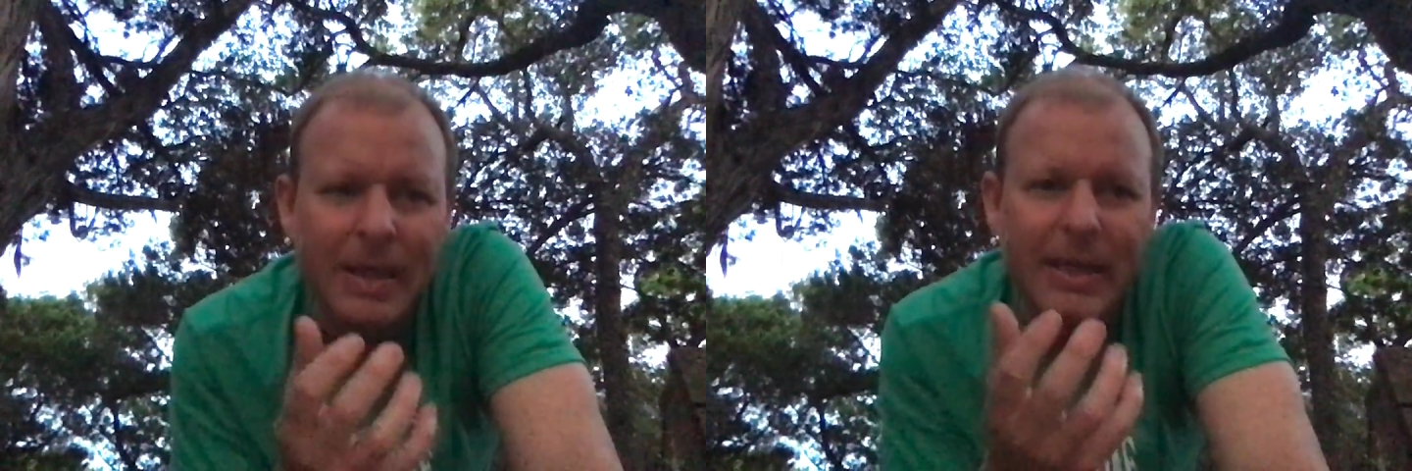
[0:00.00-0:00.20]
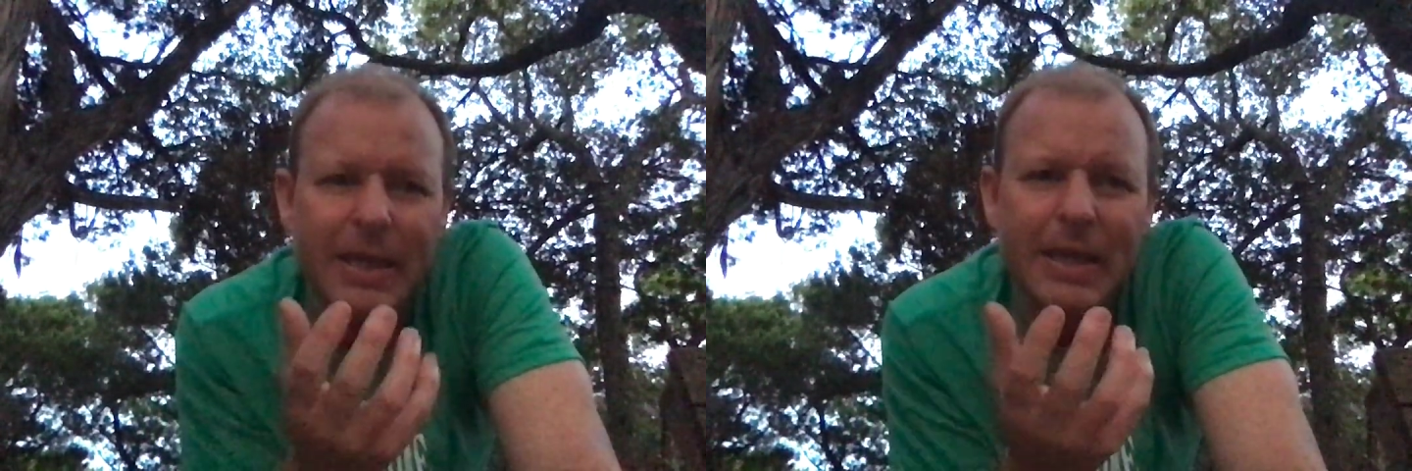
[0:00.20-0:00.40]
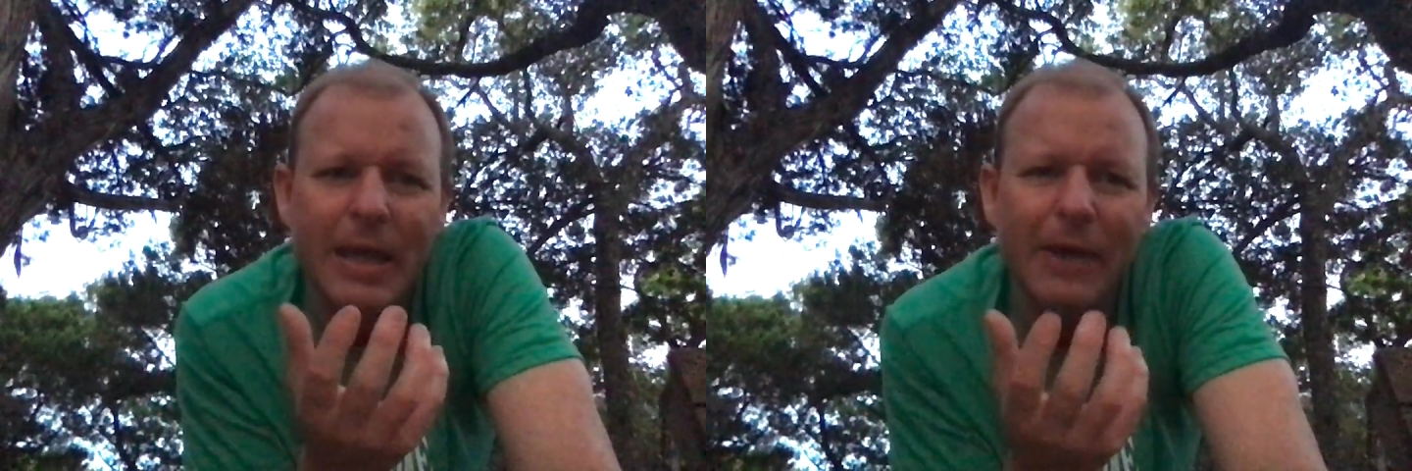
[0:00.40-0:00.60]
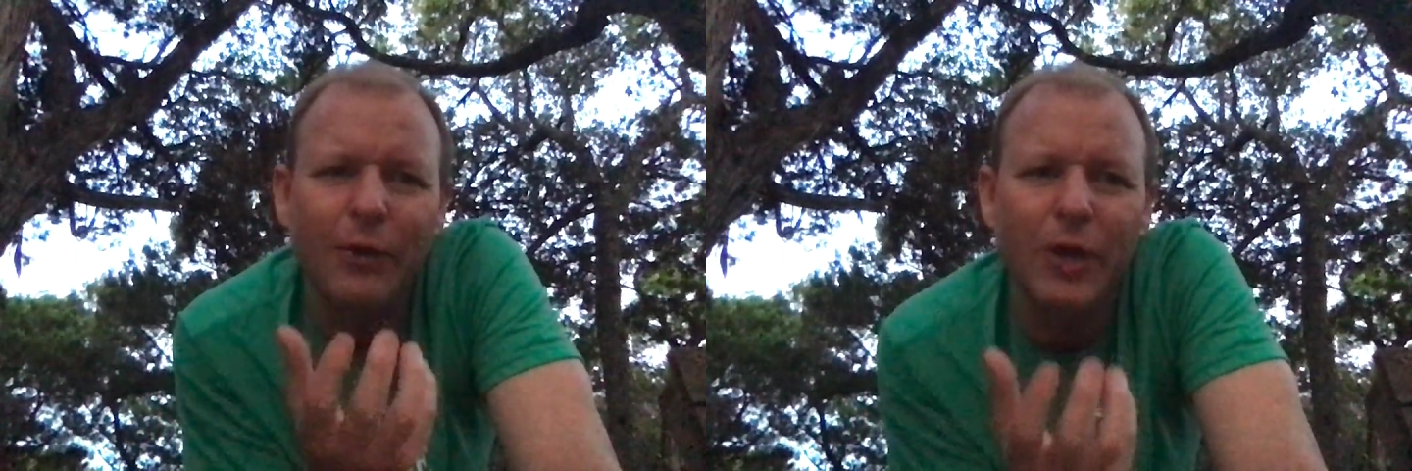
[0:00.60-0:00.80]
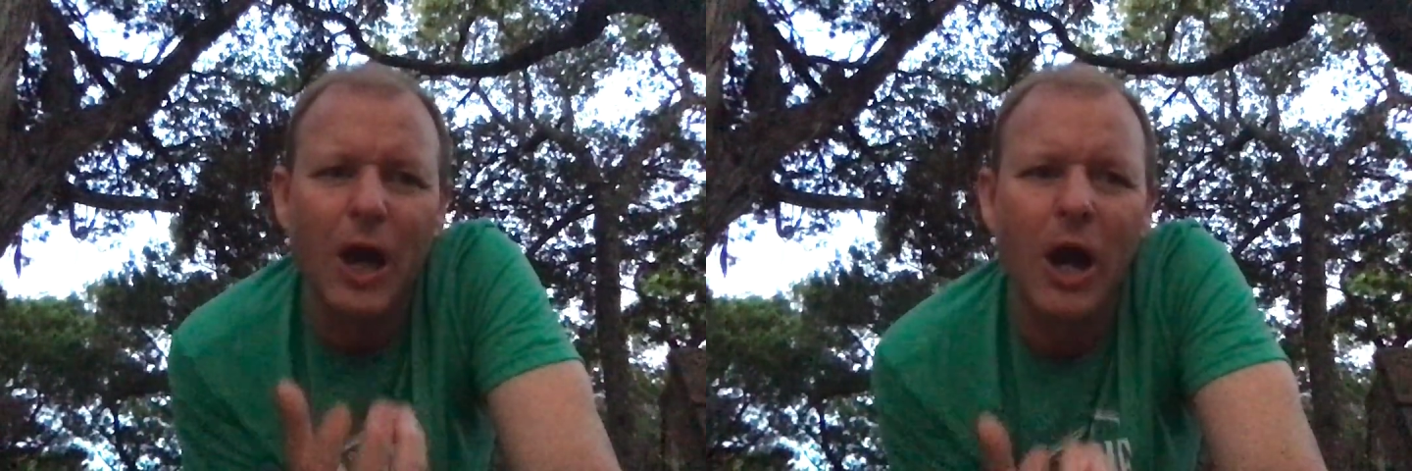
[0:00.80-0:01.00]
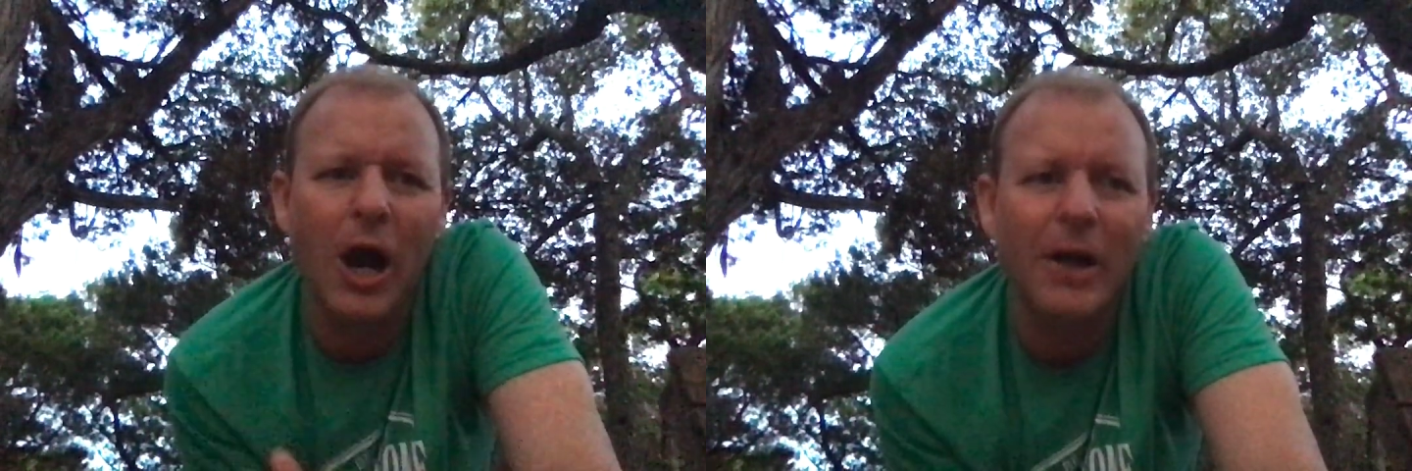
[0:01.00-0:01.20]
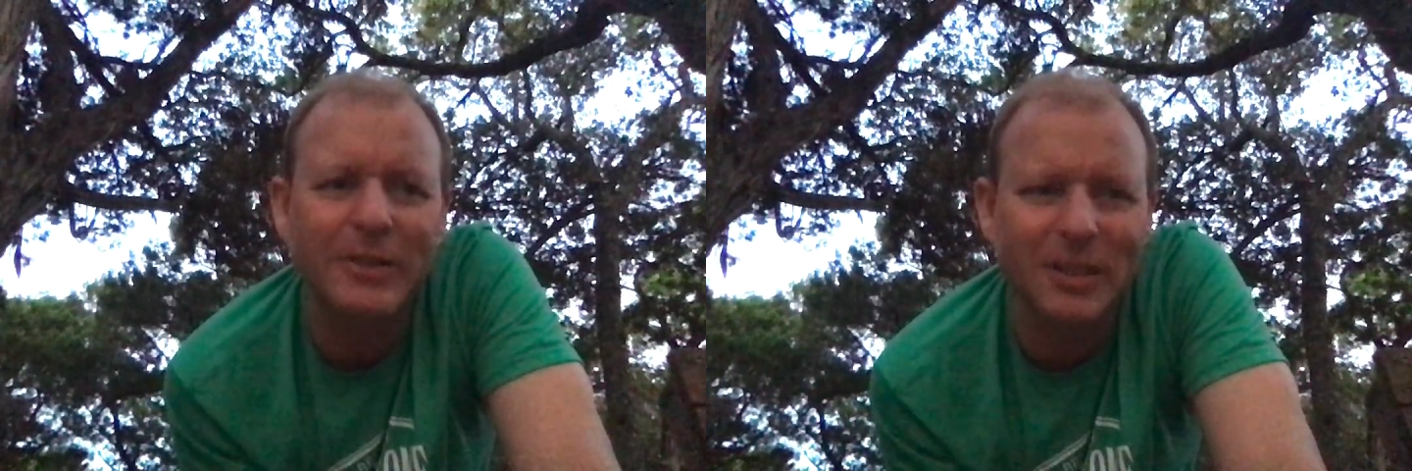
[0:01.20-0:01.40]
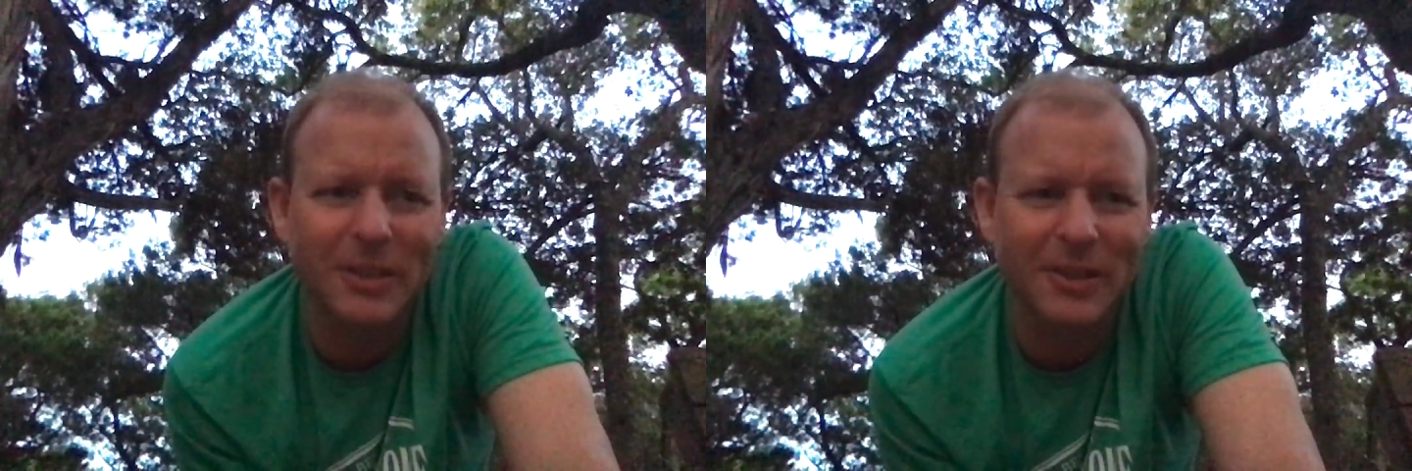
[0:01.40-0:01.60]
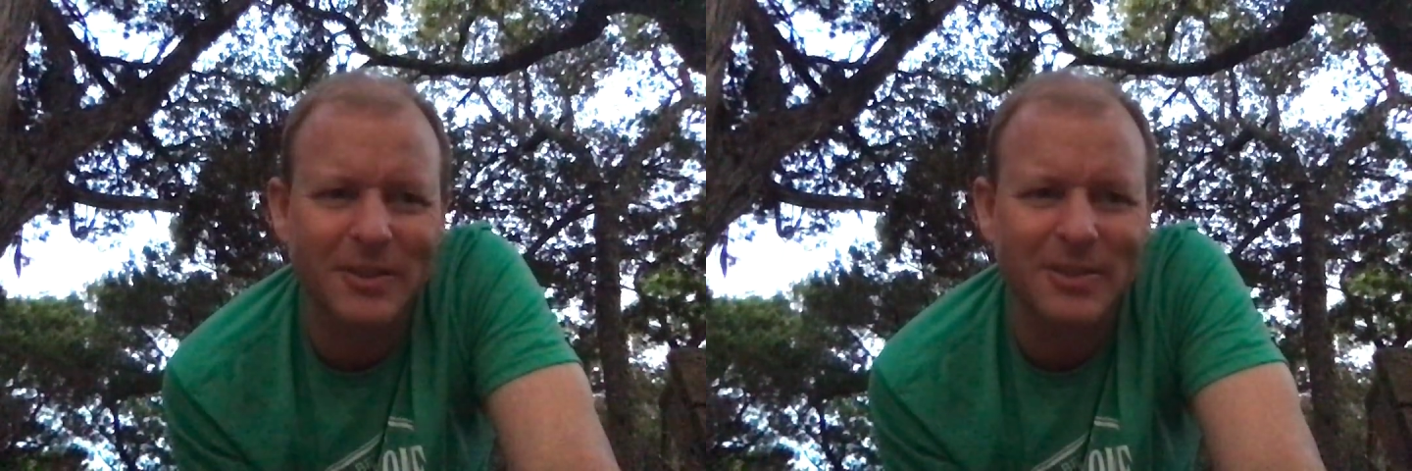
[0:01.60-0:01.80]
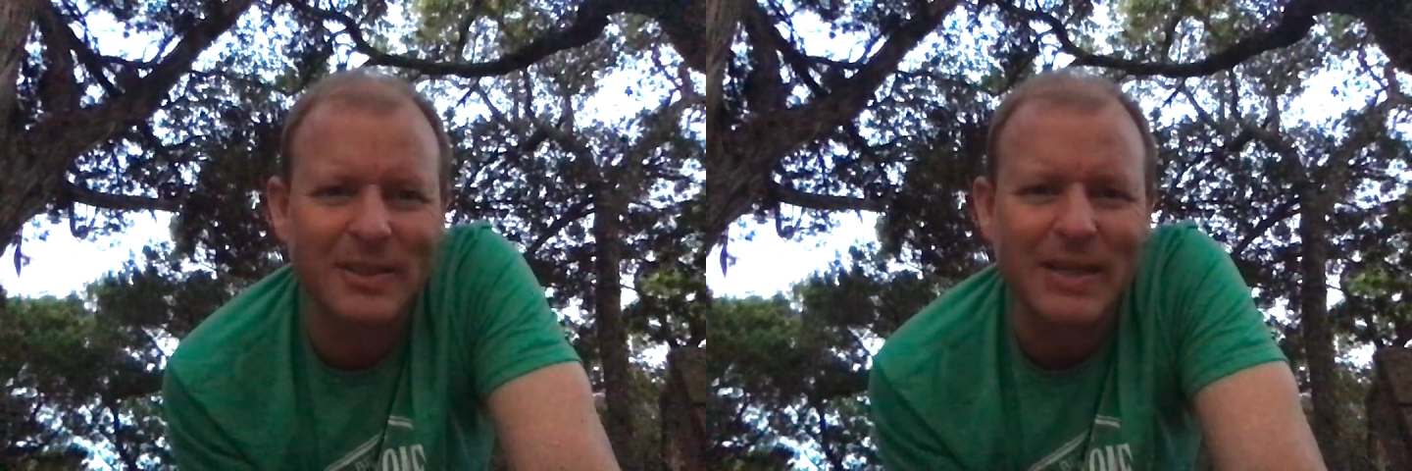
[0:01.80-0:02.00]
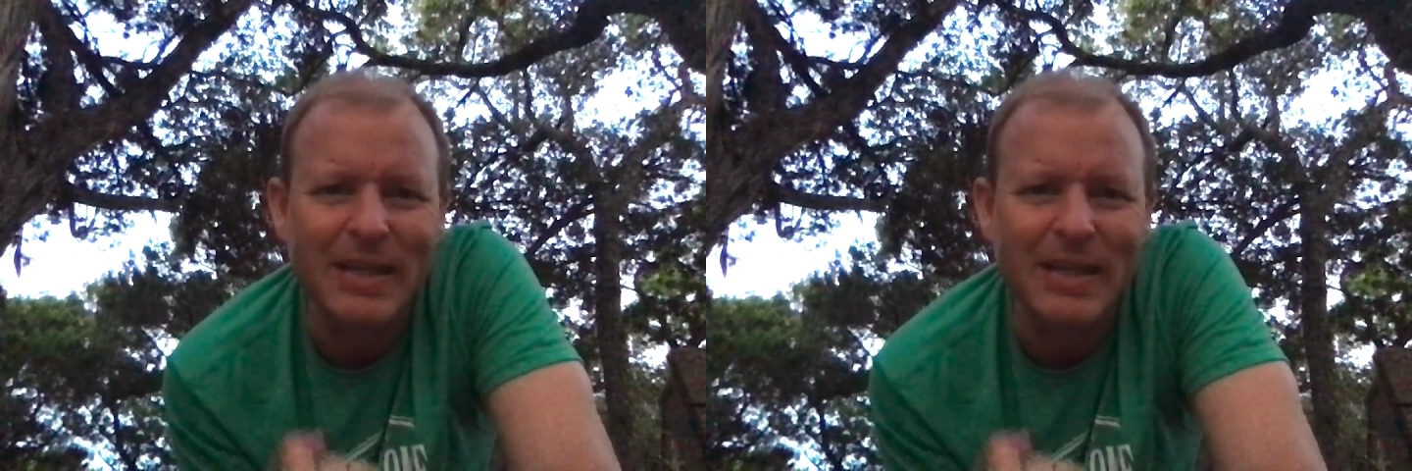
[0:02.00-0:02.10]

he held on to this.